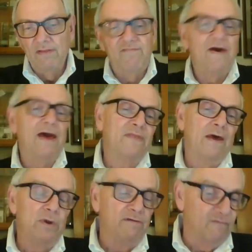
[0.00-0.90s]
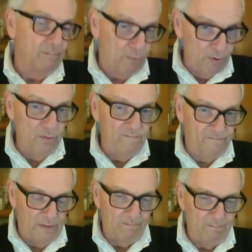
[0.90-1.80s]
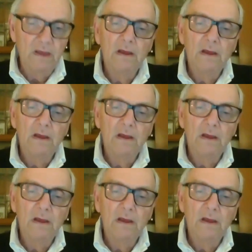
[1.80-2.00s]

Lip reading: the fact that we've approved them.